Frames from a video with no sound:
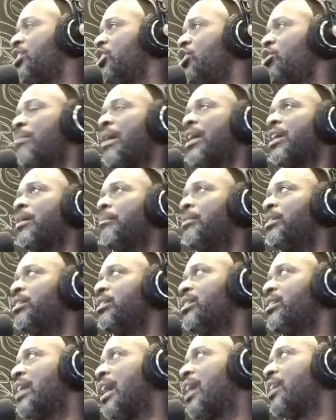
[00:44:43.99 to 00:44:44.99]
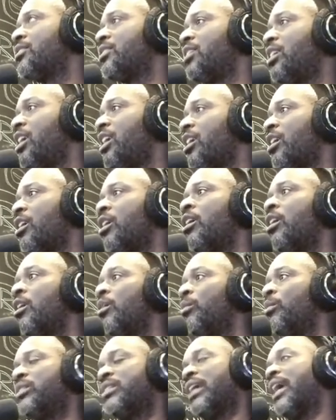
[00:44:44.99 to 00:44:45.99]
You make a million dollars a year,
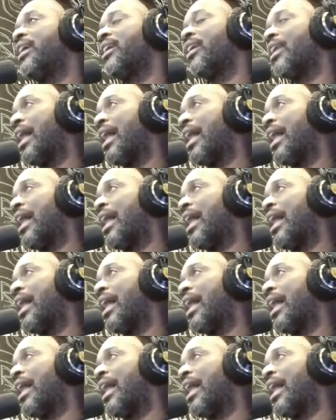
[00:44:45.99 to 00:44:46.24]
which ain't a